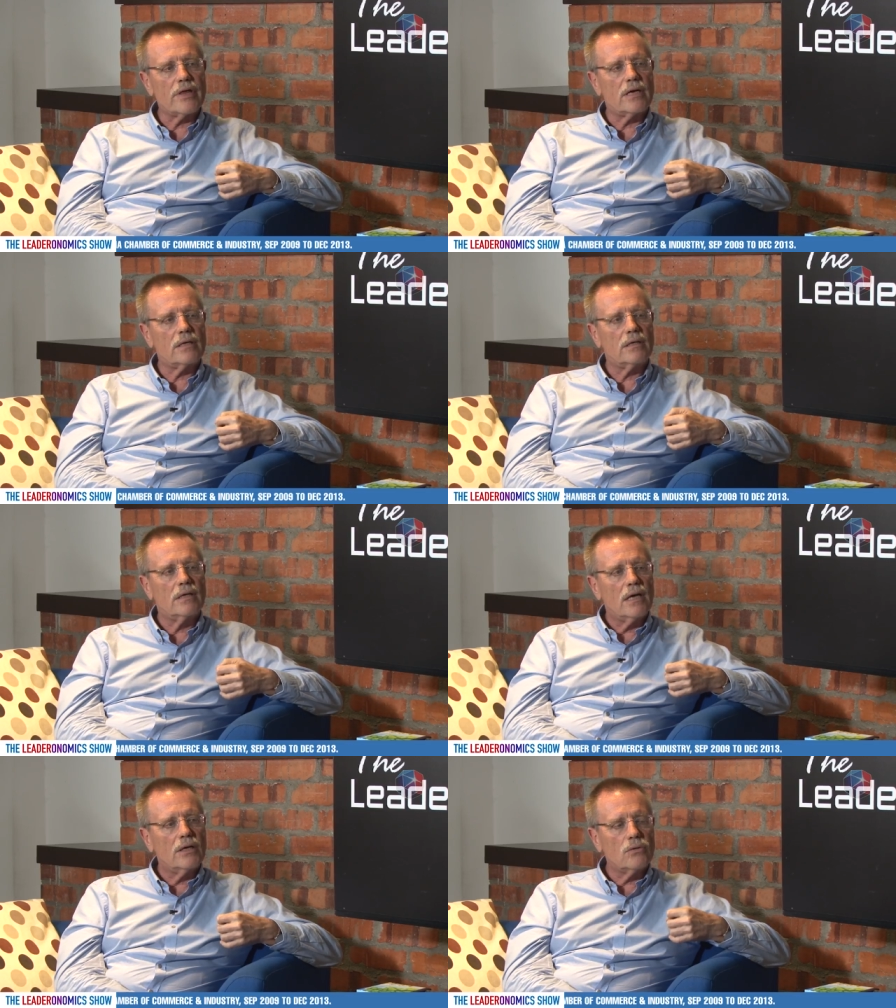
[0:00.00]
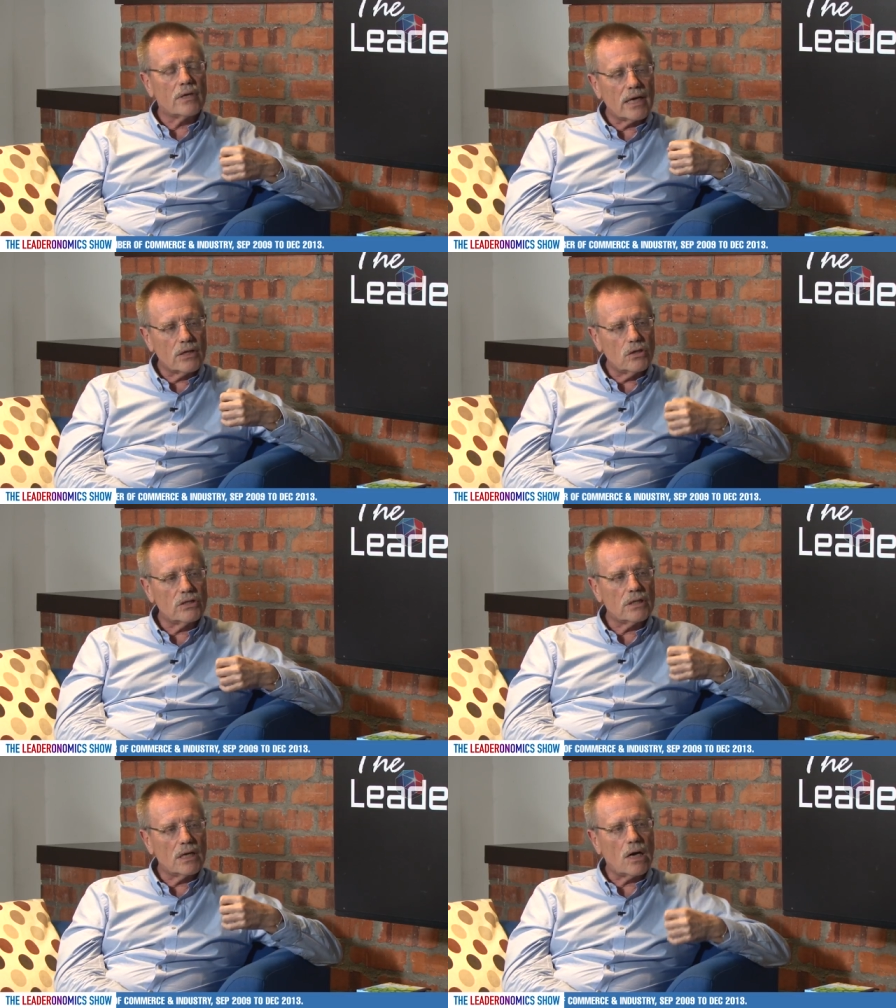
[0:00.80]
there, you
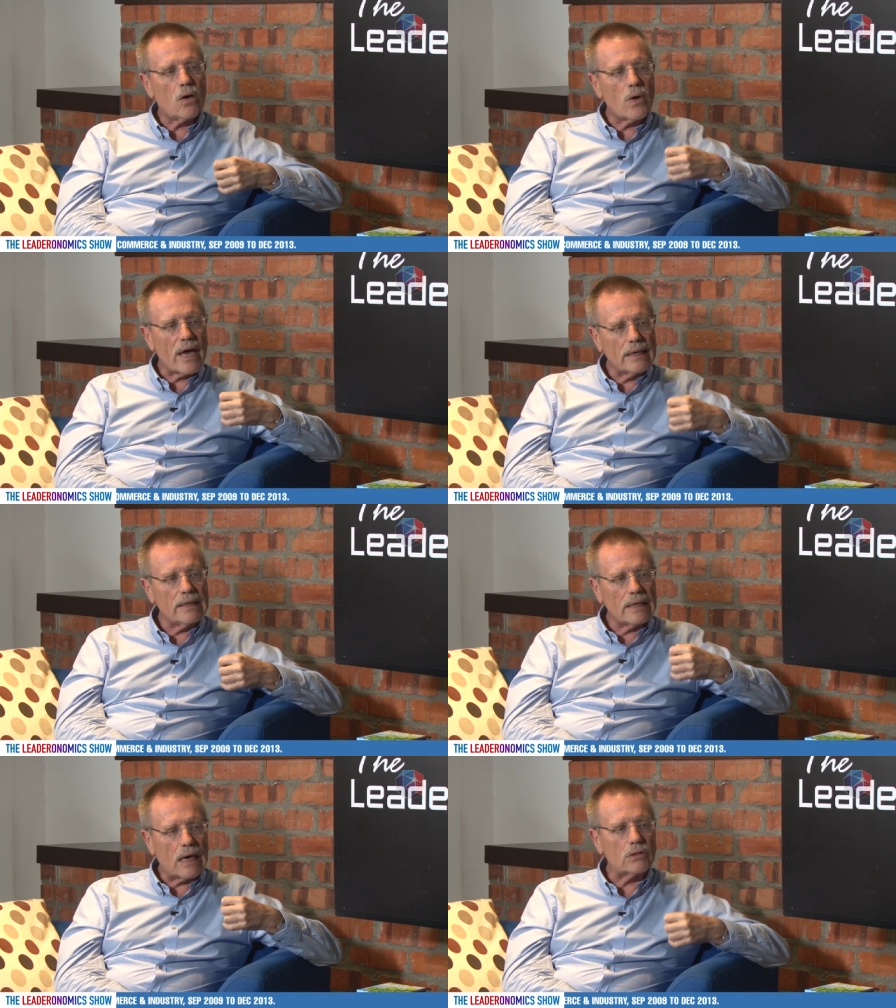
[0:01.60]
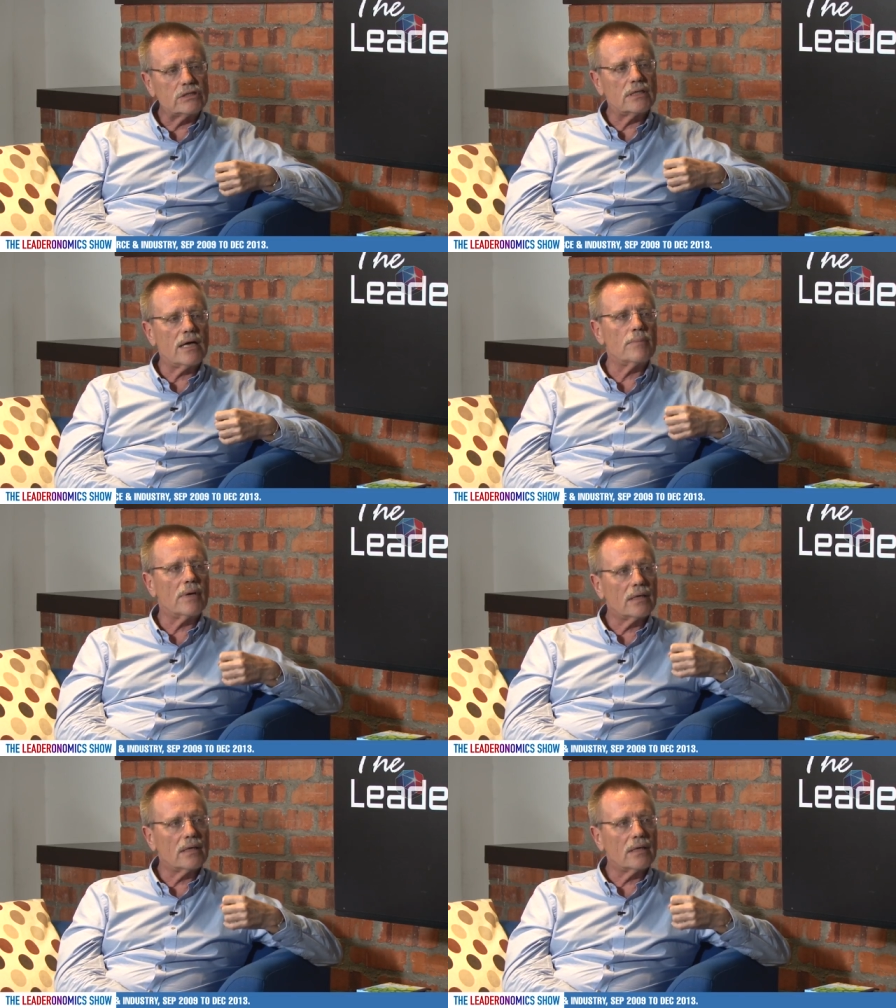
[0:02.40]
cannot allow any outtime